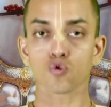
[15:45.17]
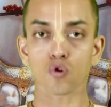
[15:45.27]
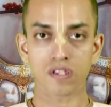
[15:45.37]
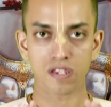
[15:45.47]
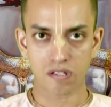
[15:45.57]

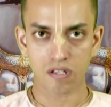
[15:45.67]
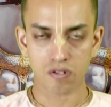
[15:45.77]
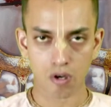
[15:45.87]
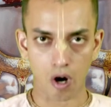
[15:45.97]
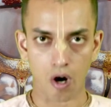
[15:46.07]
So this
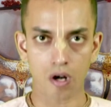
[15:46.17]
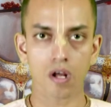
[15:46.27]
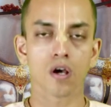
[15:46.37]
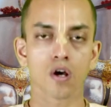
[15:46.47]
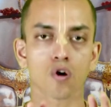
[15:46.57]
is
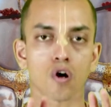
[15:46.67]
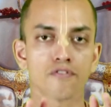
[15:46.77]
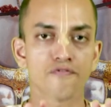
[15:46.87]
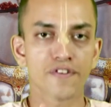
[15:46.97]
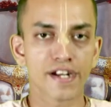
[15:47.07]
called
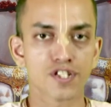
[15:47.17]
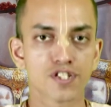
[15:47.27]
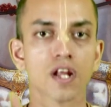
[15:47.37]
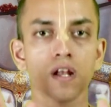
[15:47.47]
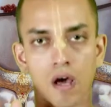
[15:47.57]

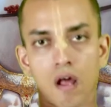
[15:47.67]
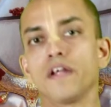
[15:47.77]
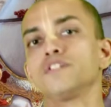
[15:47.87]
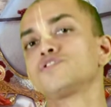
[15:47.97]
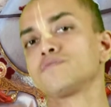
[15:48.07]
confidential
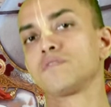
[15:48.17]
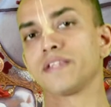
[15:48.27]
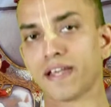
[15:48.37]
knowledge.